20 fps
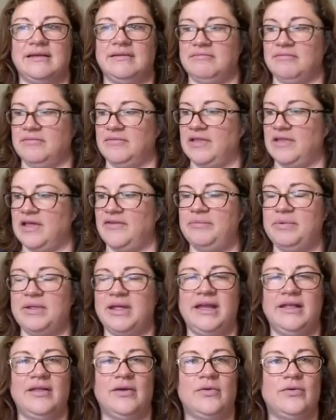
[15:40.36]
love
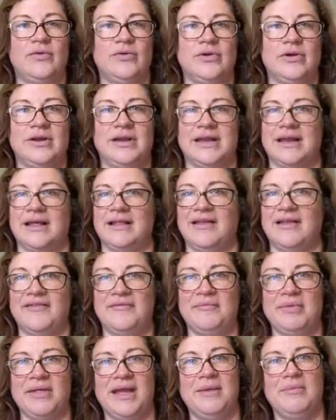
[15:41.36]
playing the horn and I
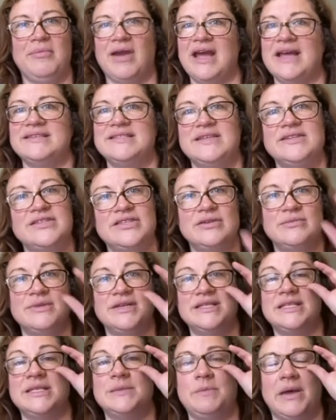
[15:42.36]
love playing brass
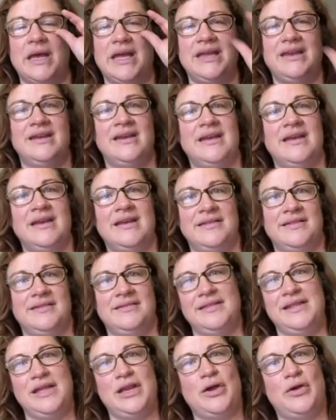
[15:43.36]
instruments, but,
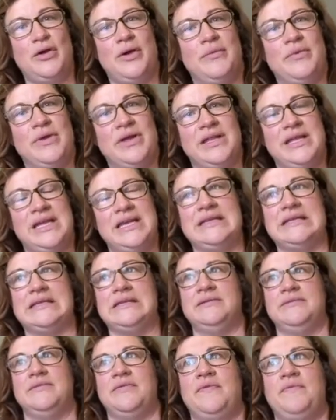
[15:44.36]
I really
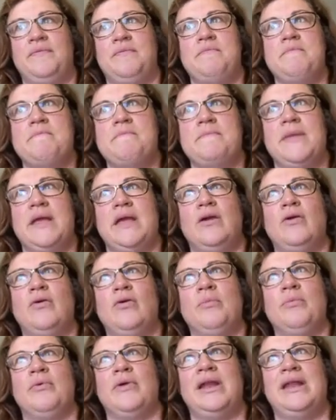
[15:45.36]
didn't
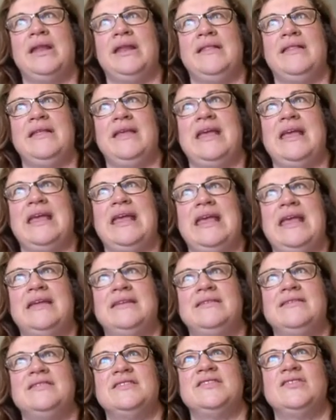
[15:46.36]
incorporate it
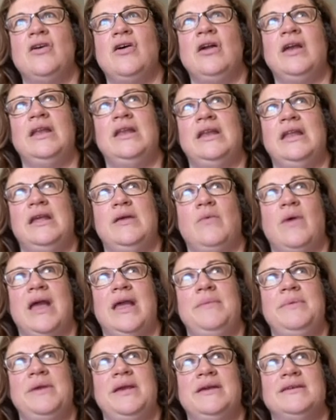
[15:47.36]
into the song in any
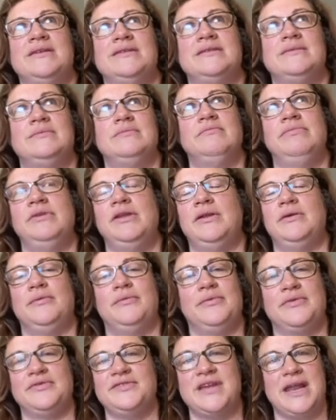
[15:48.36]
way because,
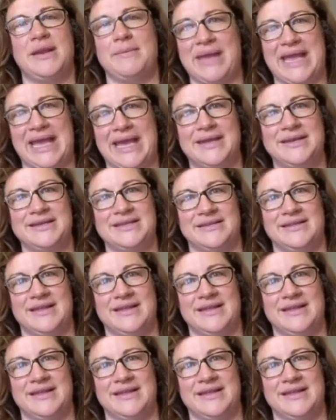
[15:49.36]
there's not a band in the